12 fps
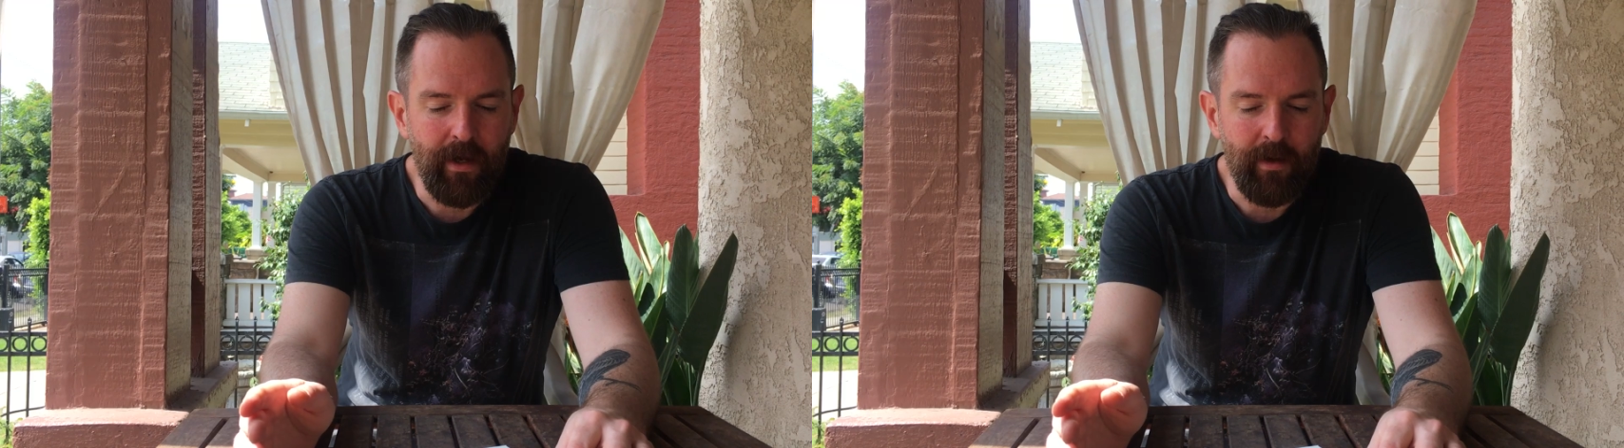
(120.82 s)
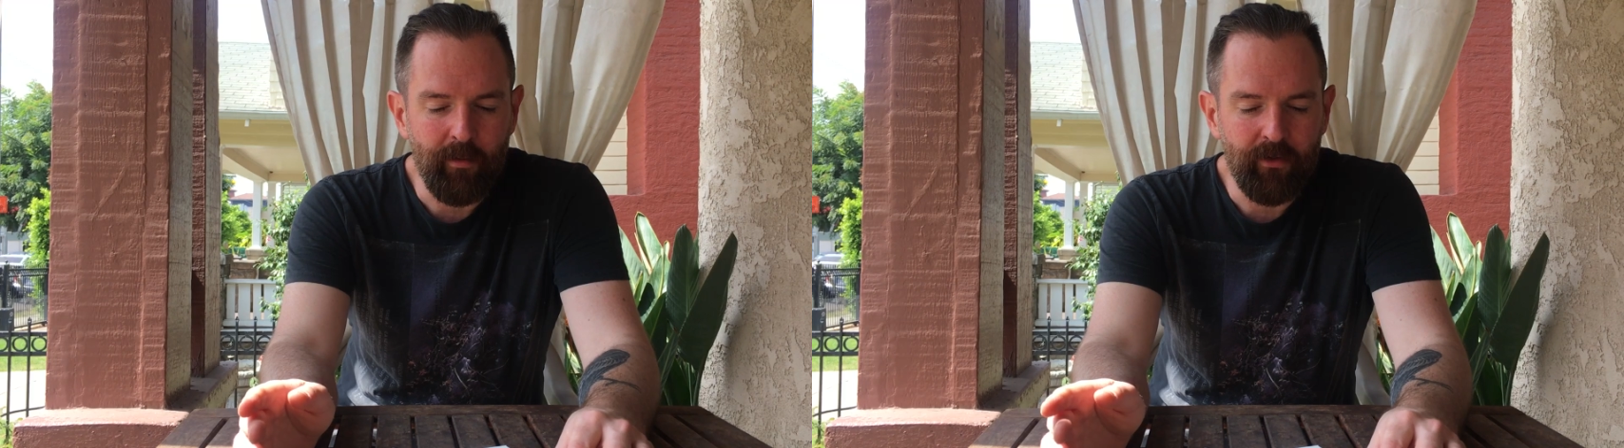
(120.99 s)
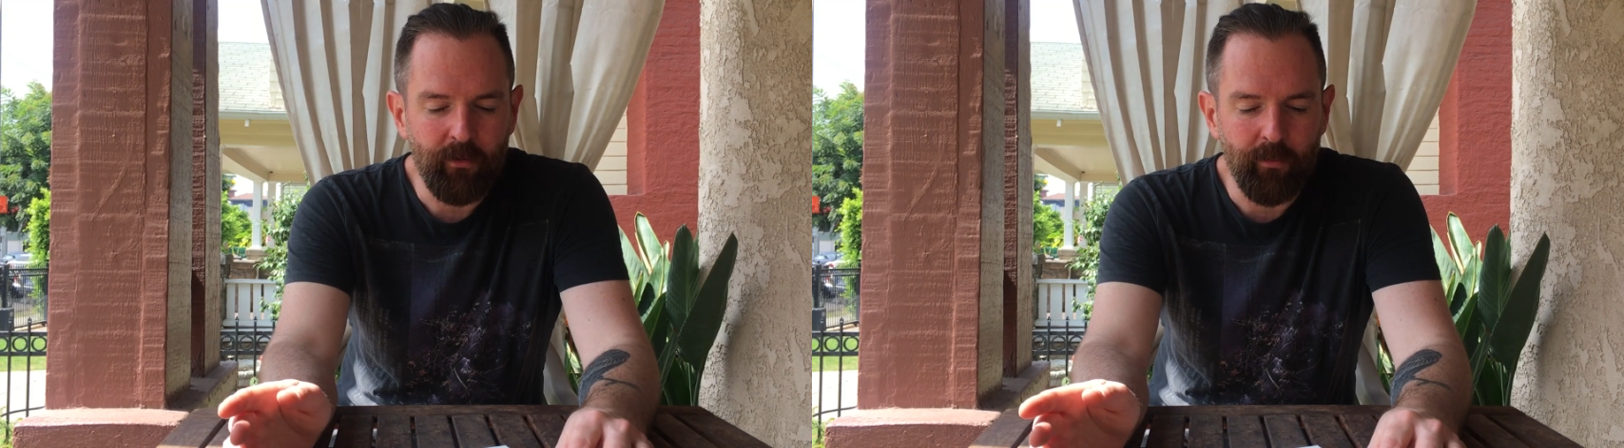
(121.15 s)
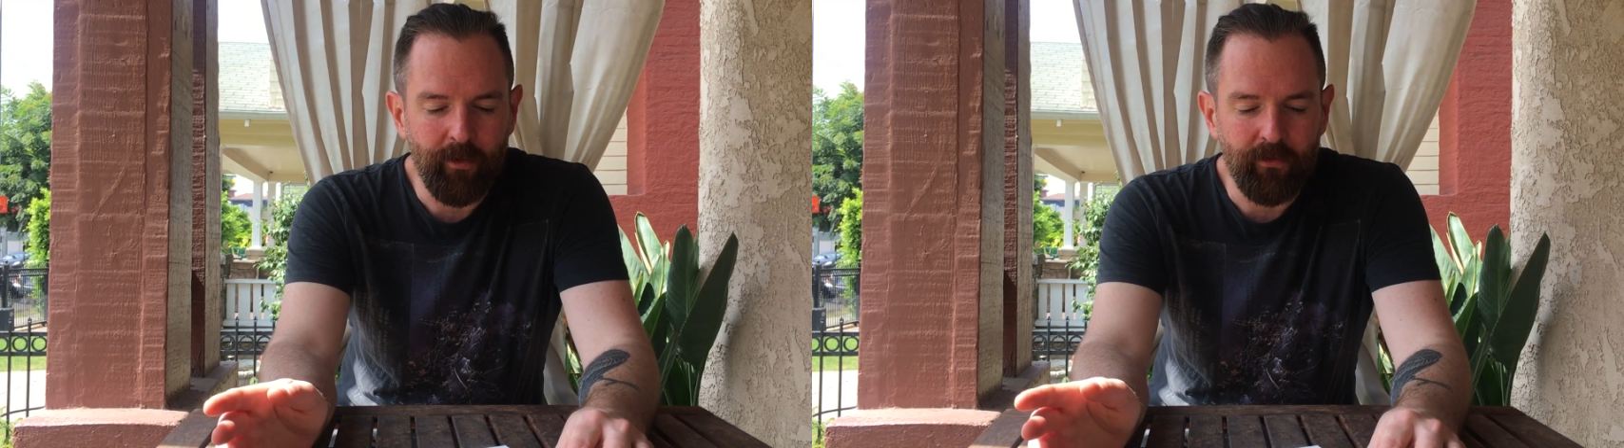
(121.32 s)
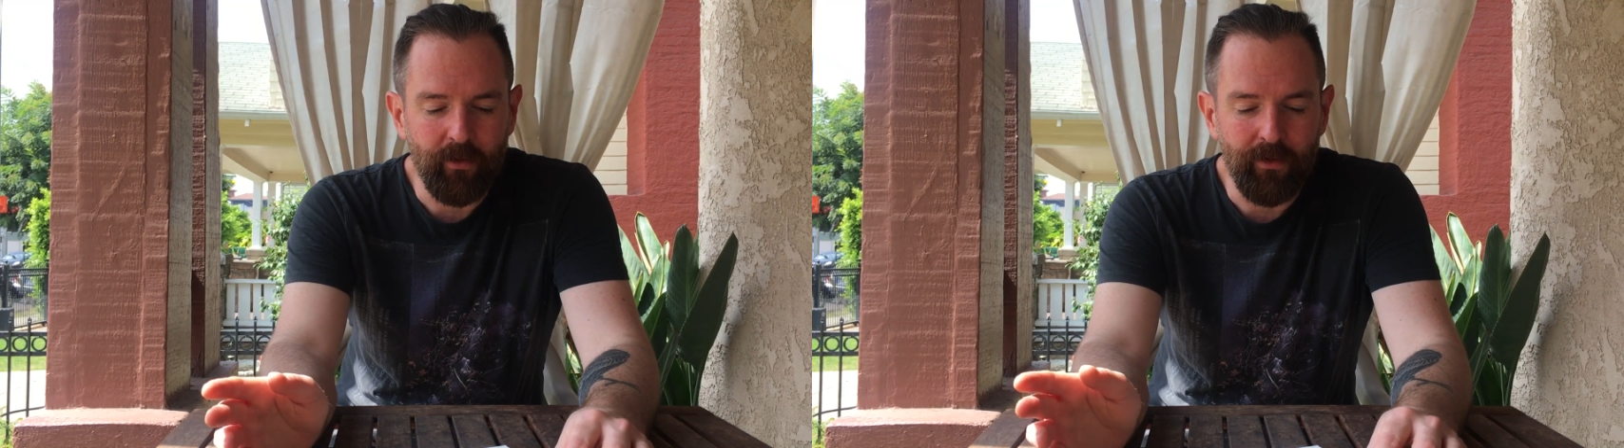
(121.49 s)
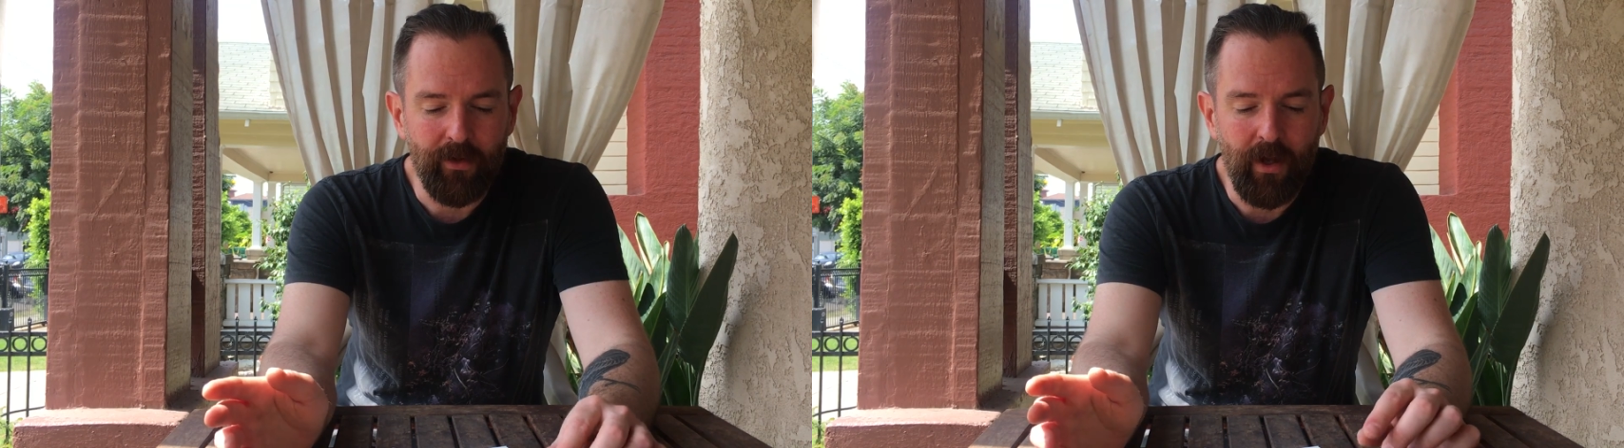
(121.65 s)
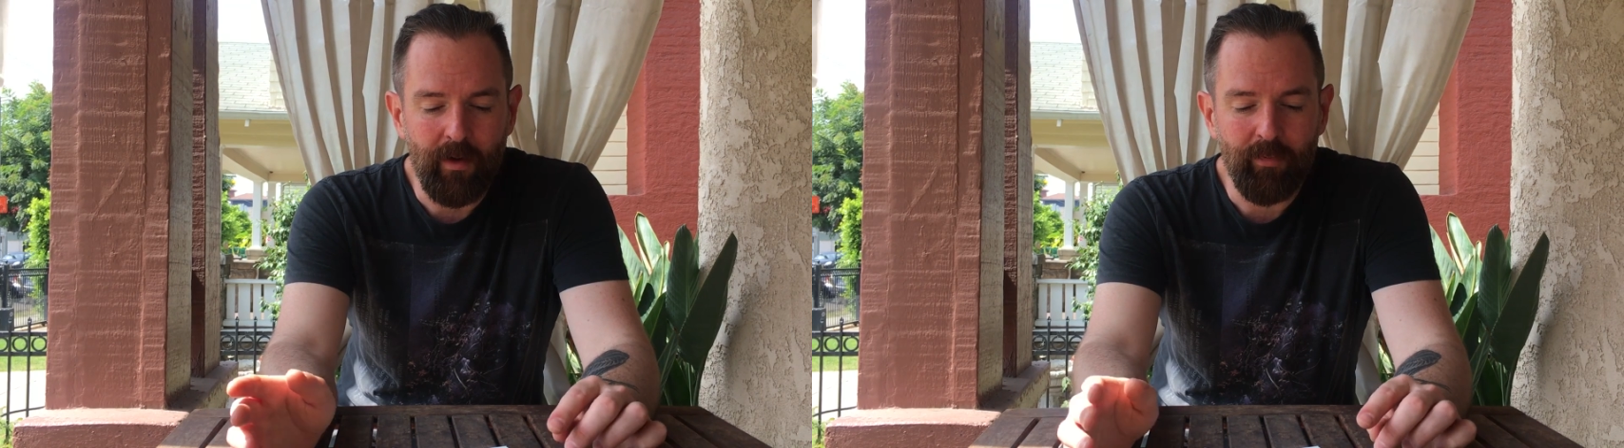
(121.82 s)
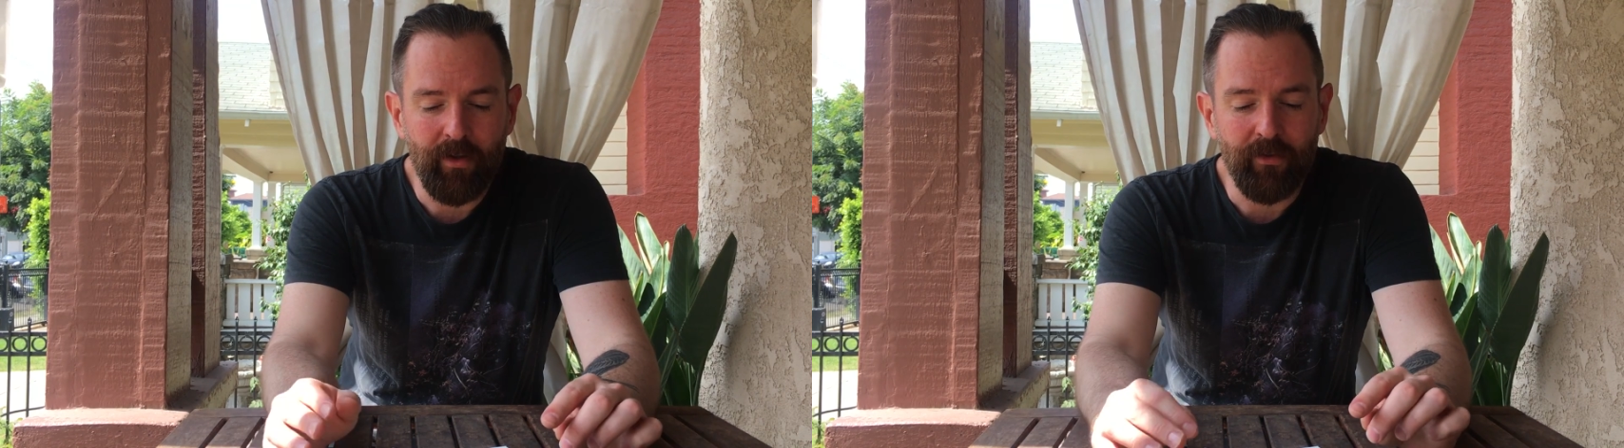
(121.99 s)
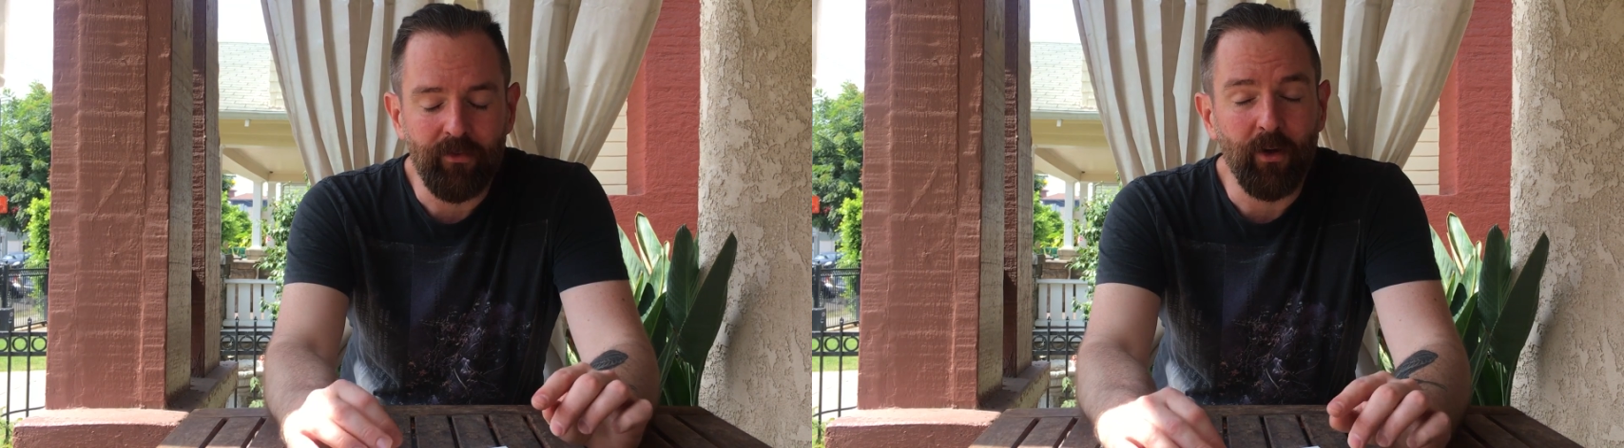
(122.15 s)
I went to a place called Non
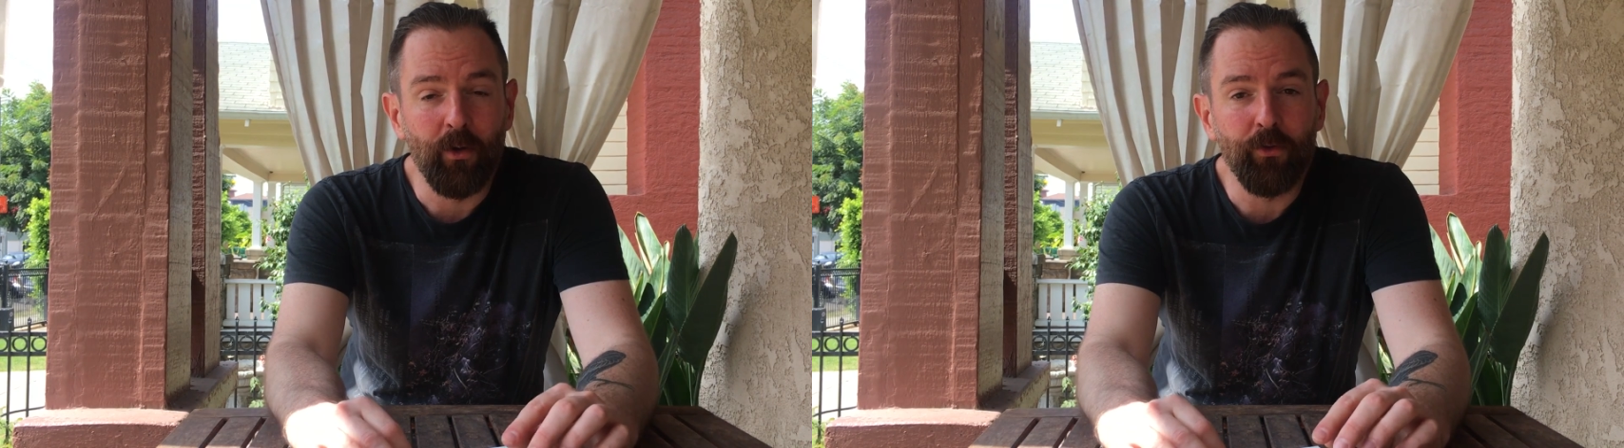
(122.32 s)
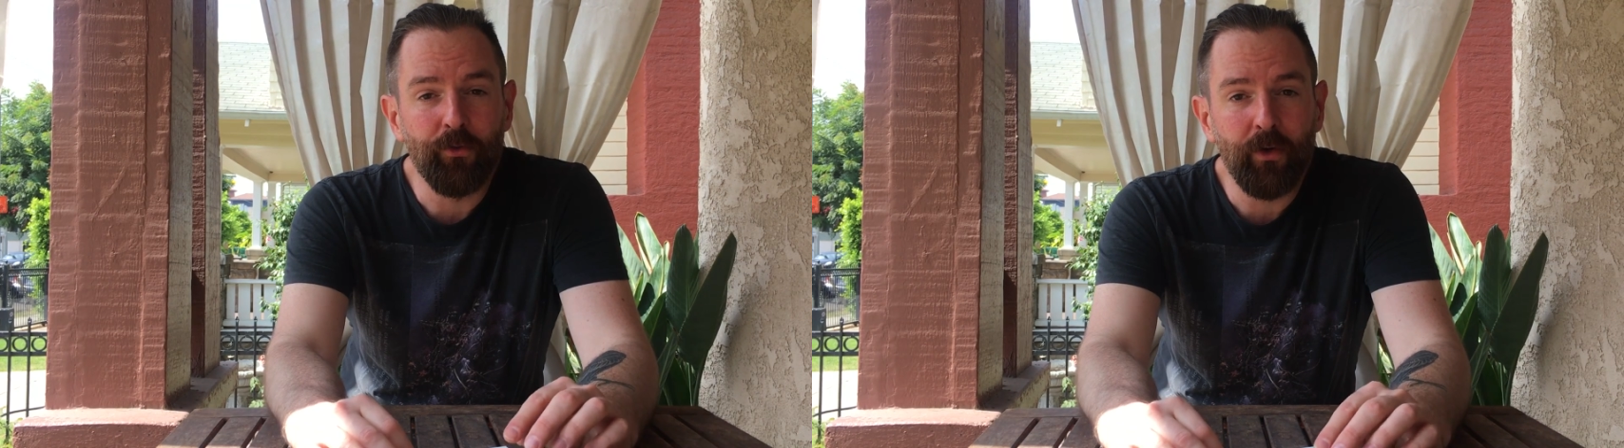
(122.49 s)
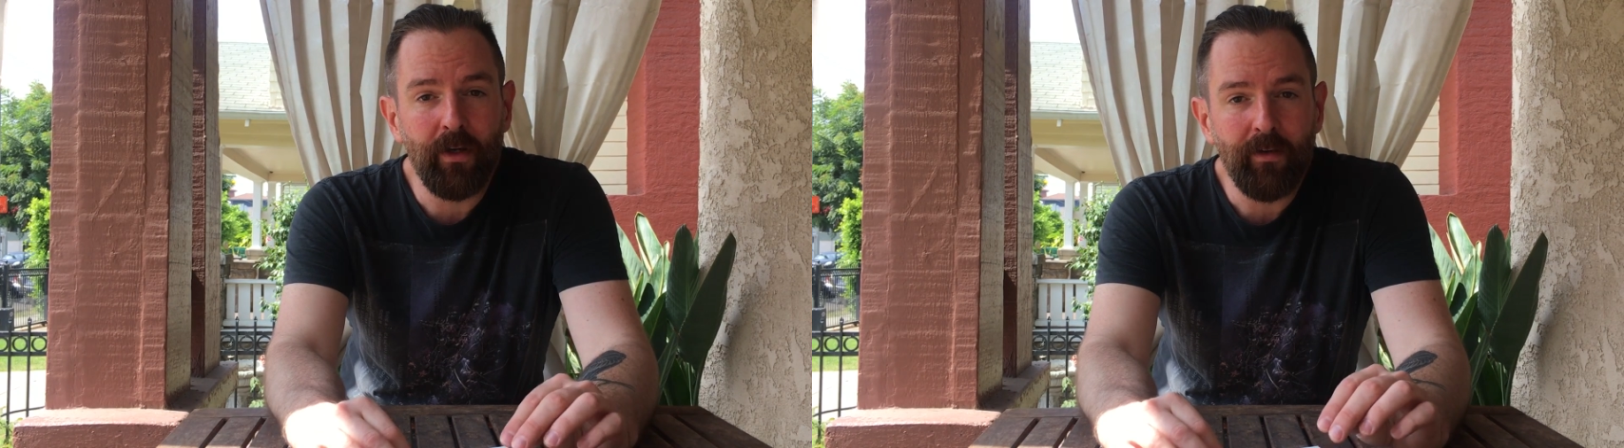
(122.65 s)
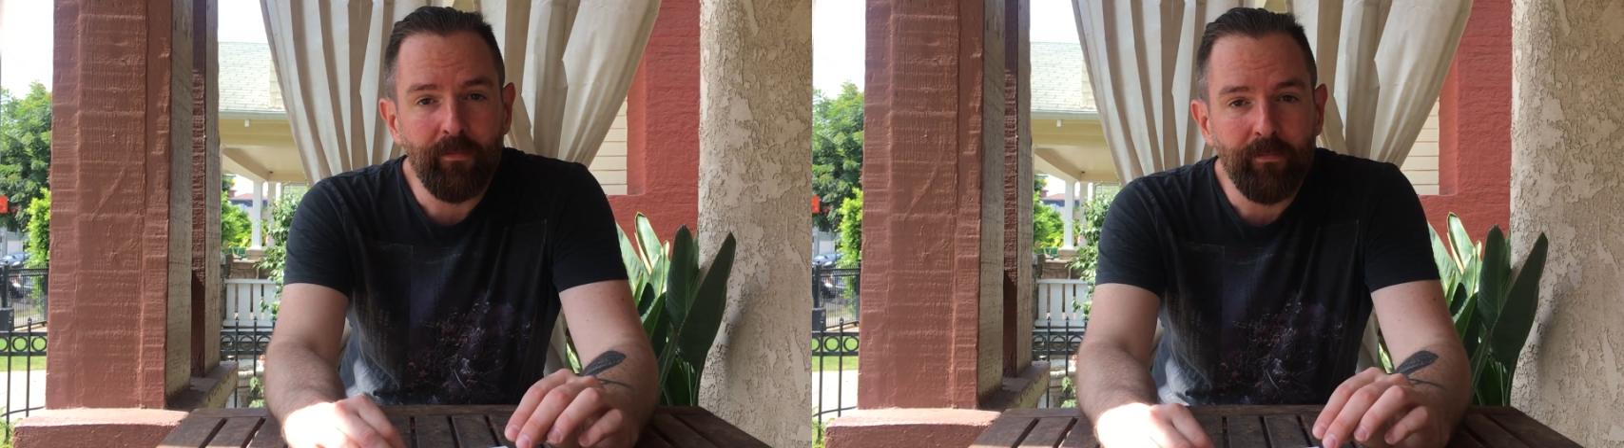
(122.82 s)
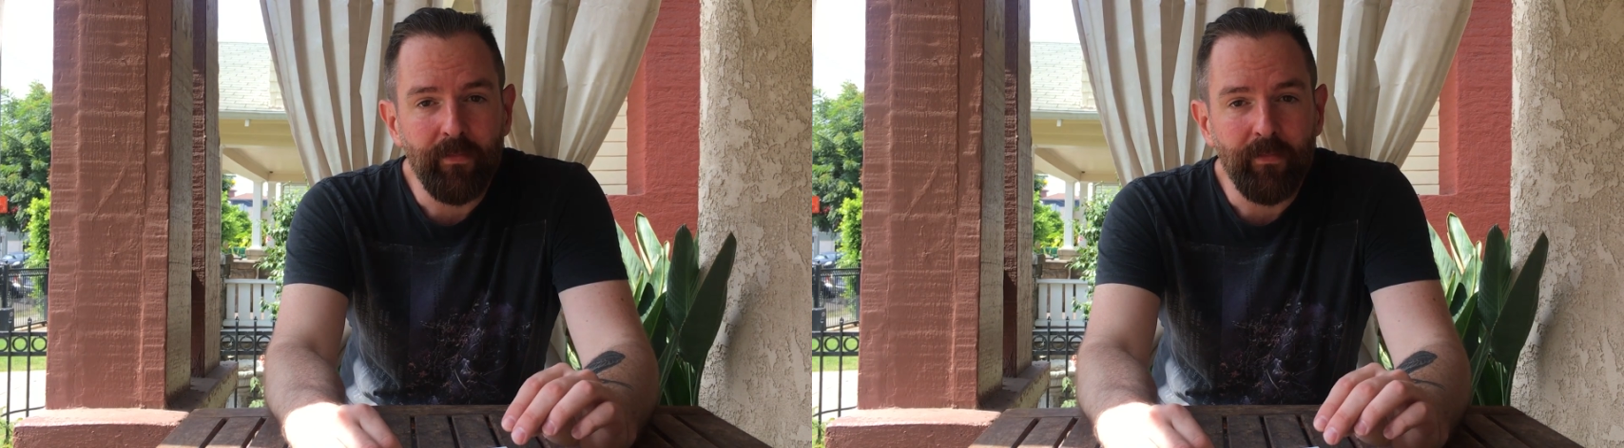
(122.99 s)
Plus Ultra,